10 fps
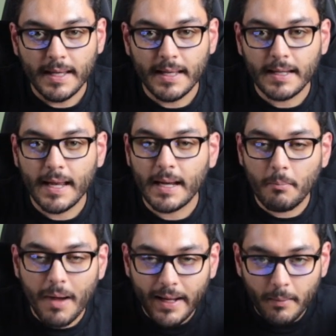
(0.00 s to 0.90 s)
And
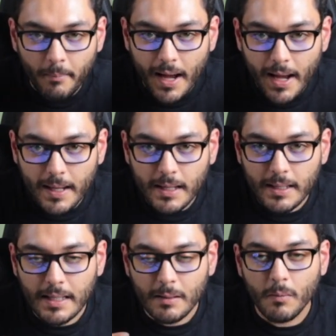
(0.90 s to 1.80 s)
my
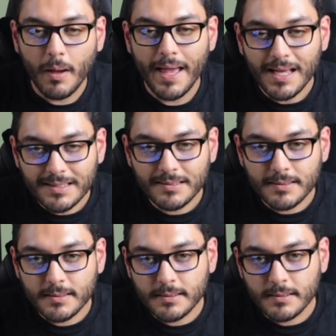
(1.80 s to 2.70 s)

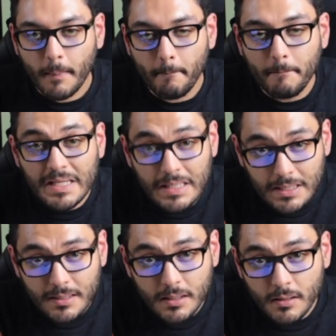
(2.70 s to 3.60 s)
essence,
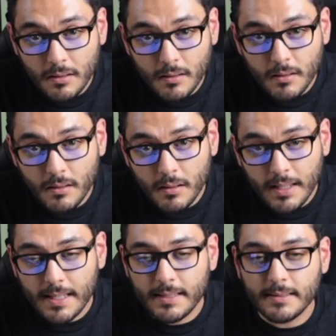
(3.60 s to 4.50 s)
me,
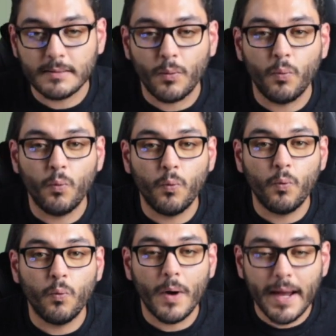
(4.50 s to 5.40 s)
is
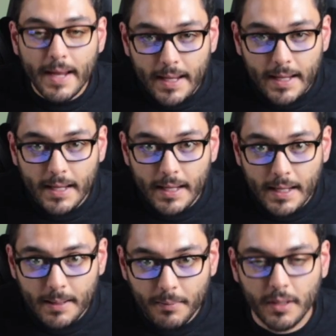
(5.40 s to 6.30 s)

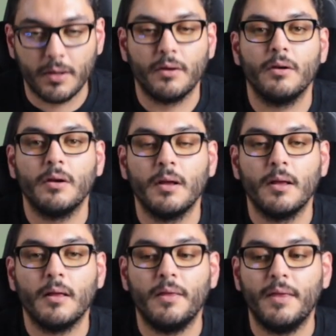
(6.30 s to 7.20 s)
way bigger
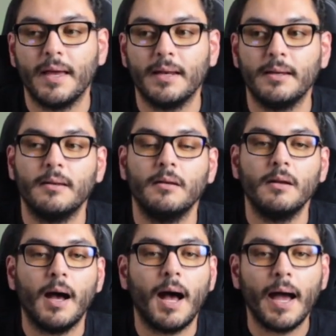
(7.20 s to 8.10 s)
than
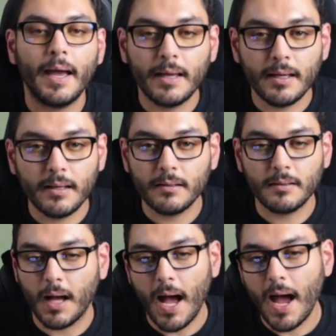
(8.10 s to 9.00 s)
I
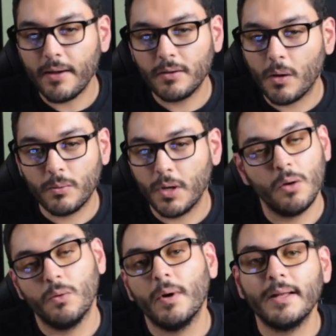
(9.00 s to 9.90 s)
don't
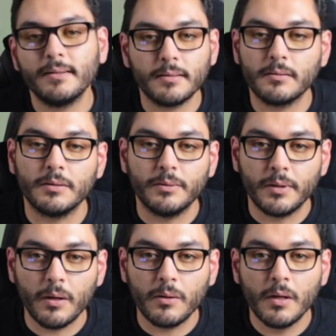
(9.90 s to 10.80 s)
know what, you
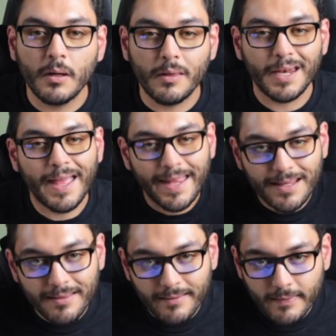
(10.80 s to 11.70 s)
know, than
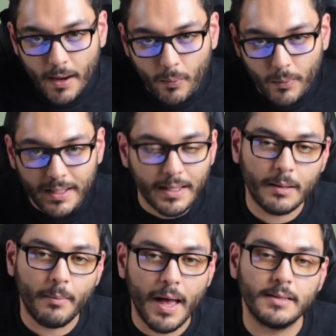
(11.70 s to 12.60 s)
anything that we
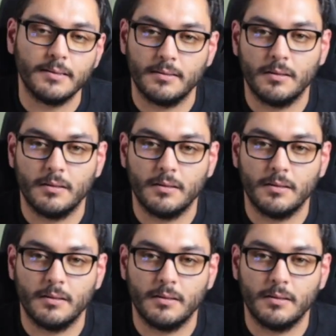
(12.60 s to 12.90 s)
can imagine.